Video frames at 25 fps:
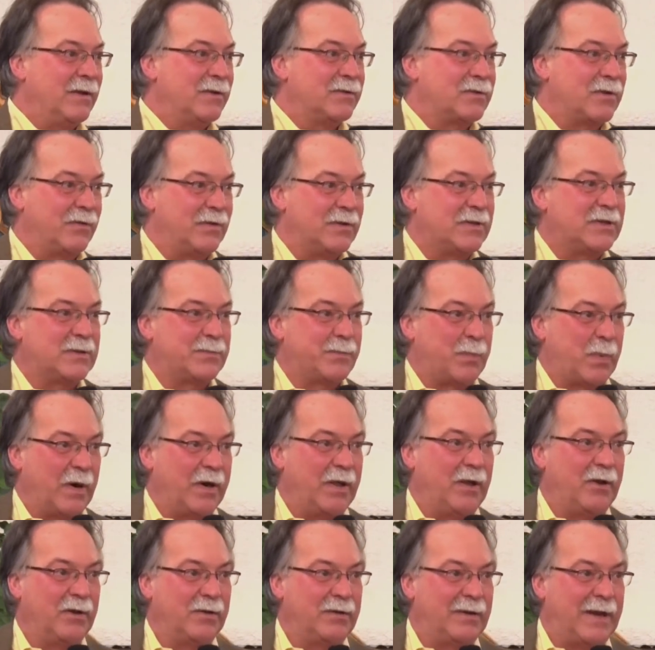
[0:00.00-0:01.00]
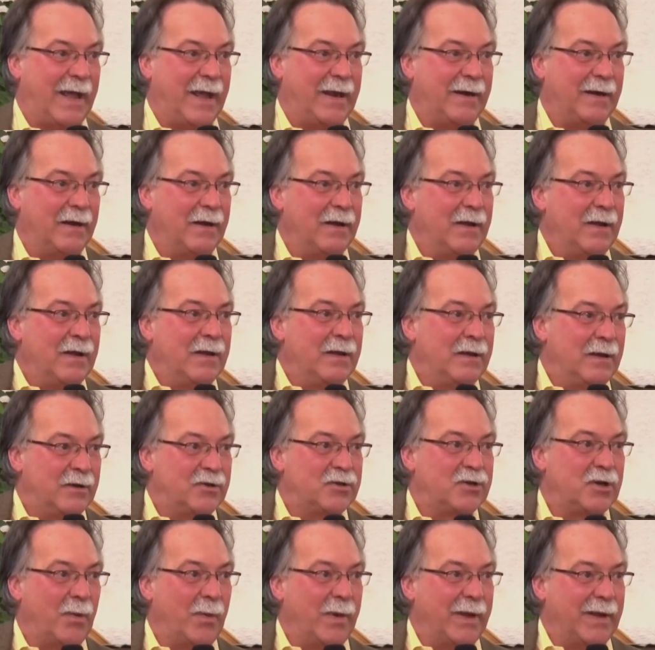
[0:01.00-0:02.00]
So this is pretty good data
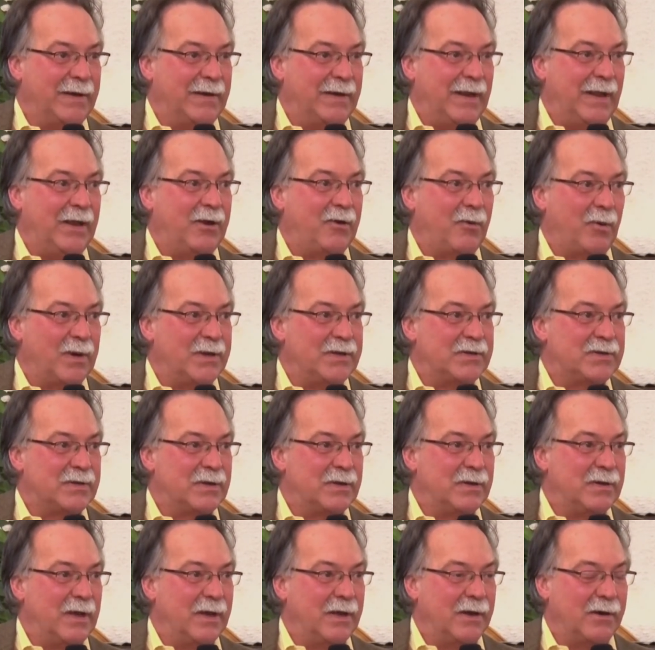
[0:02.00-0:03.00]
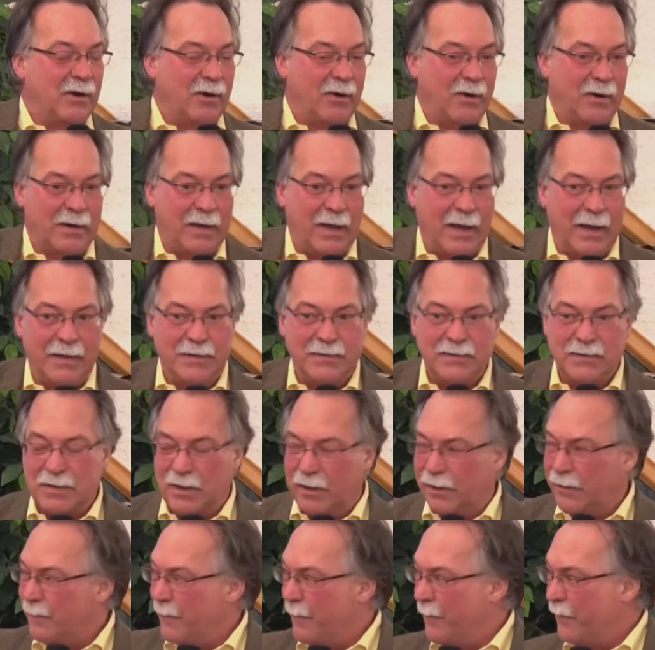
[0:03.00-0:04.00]
showing a decrease in hurricanes.
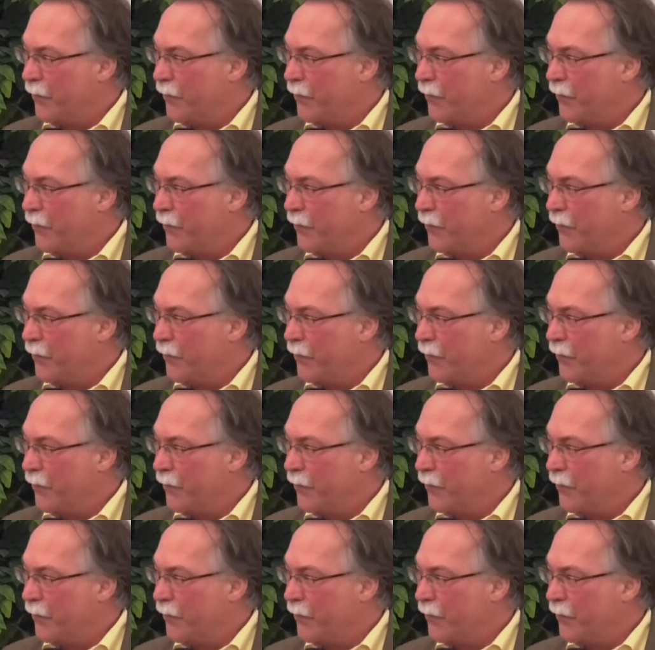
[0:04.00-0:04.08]
Good.